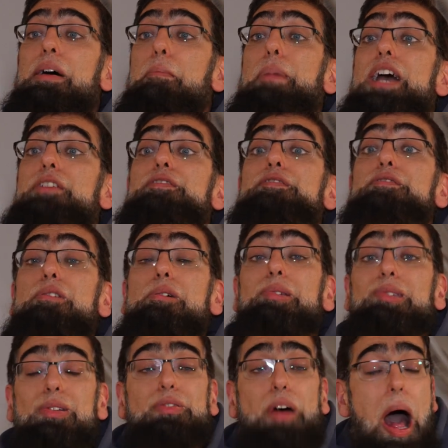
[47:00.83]
by
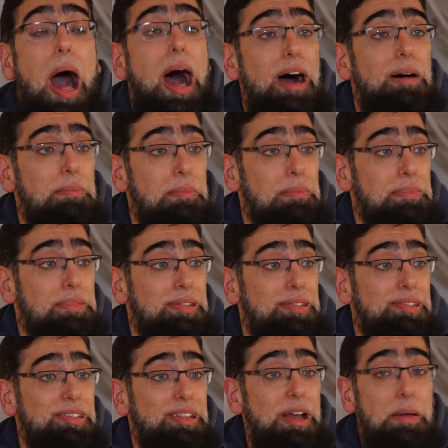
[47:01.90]
force of
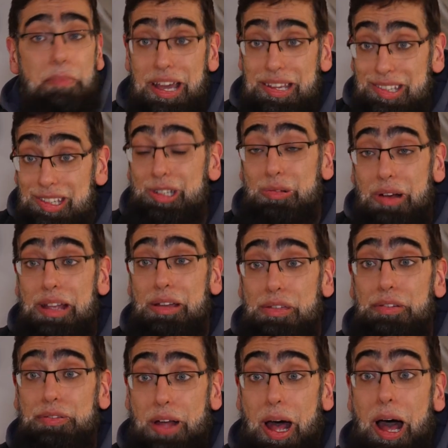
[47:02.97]
arms, by strength
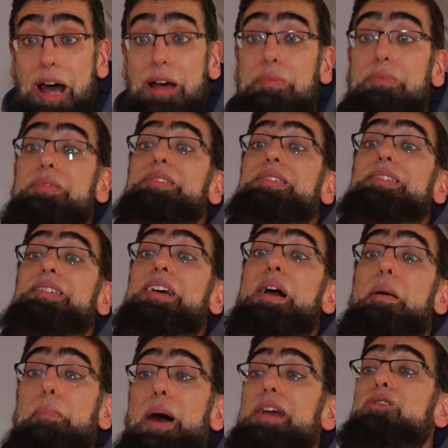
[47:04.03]
of arms,
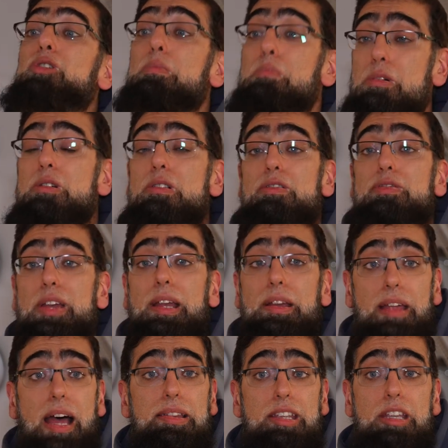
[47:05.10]
by removing
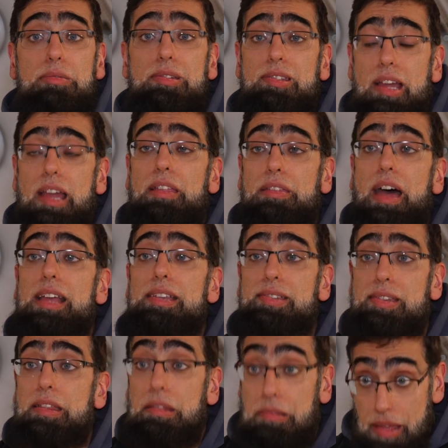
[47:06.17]
that deep state,
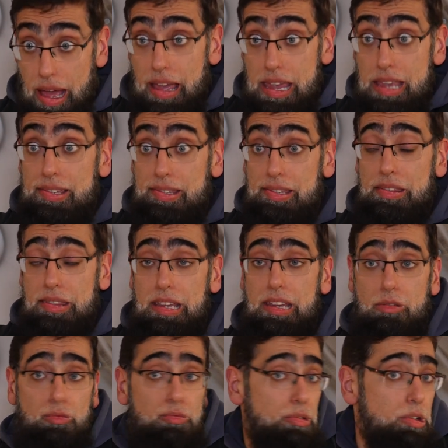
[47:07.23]
that is
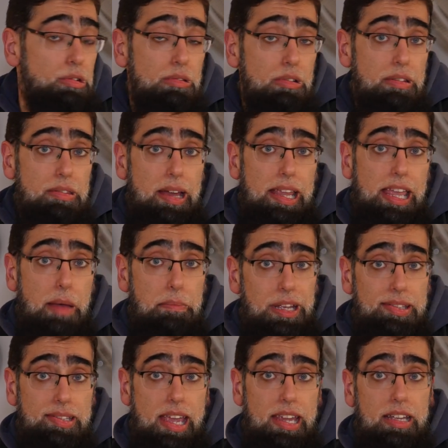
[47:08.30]
the route that can be
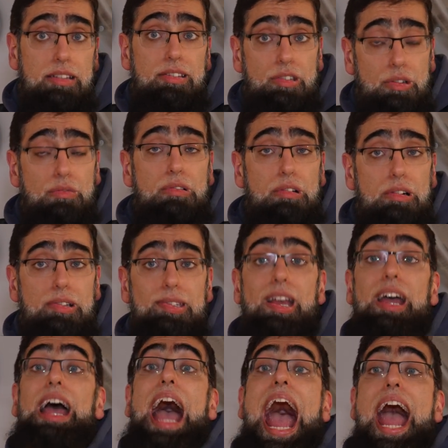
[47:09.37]
taken towards
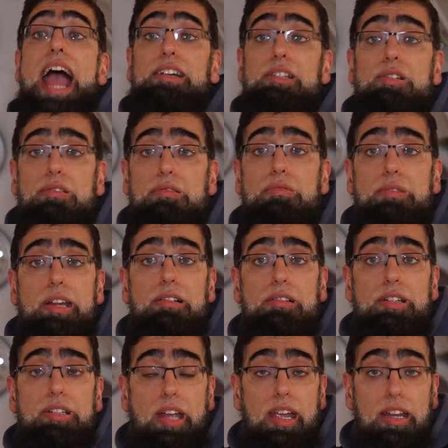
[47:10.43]
actual real
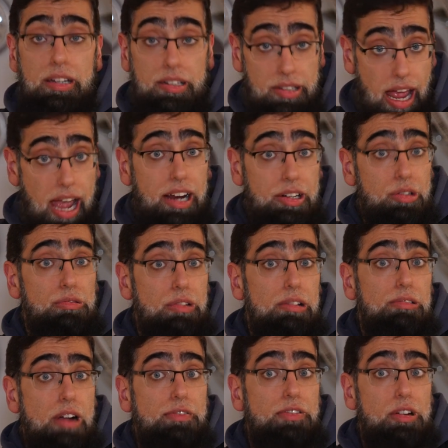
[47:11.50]
change, actual real
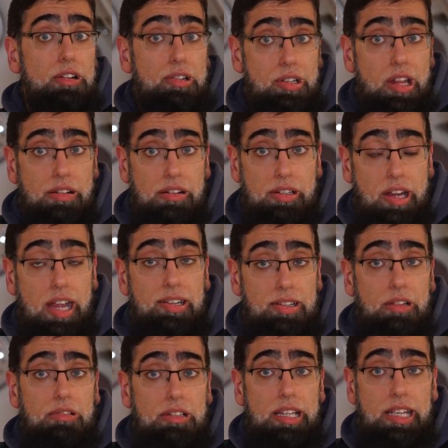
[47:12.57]
revolutionary change that
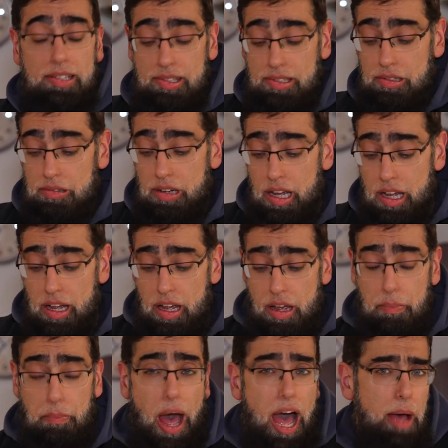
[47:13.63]
will lead to
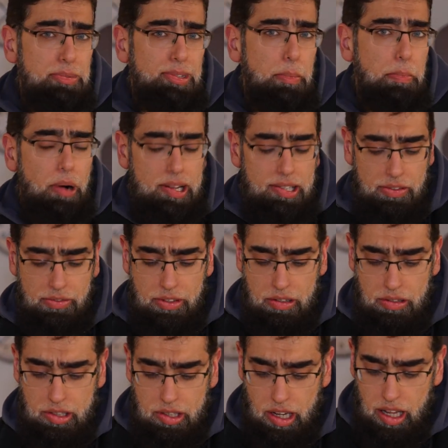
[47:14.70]
perhaps a brighter
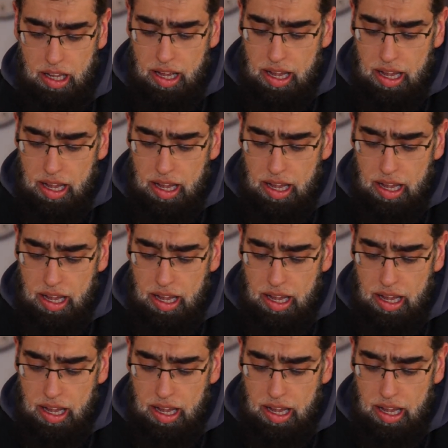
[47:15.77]
future.